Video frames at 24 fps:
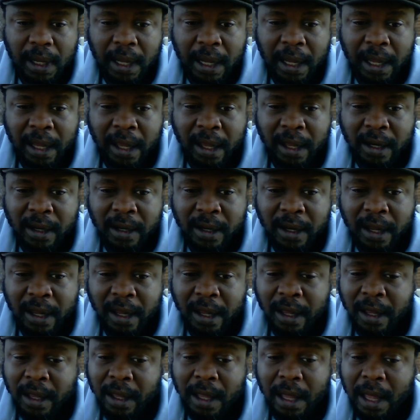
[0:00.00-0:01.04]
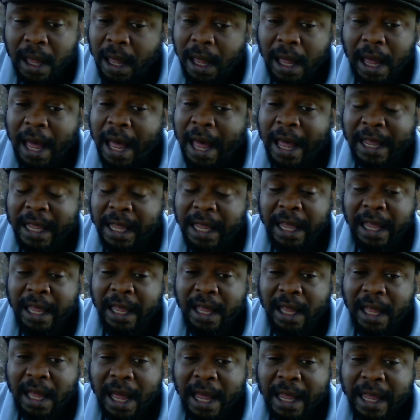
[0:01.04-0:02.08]
and I
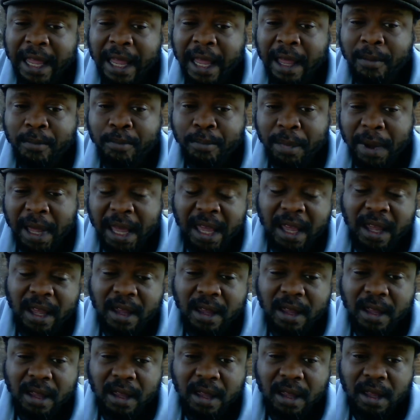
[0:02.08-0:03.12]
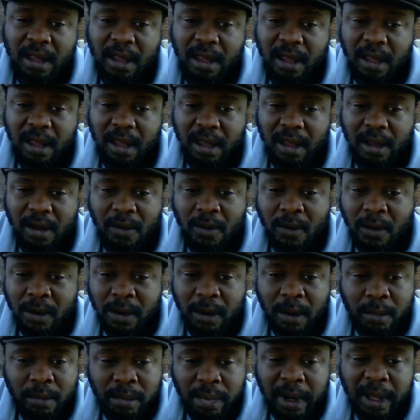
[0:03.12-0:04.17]
can't bank on
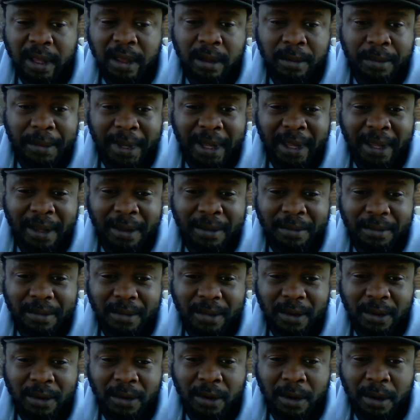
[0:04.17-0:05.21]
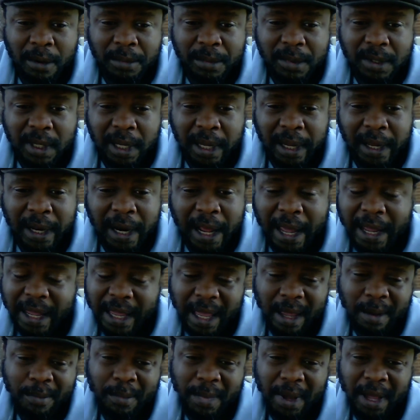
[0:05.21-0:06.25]
your brother, man. You know what I'm saying? I
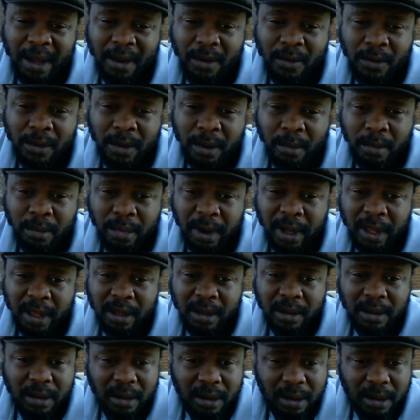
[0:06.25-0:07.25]
can't bank on your brother.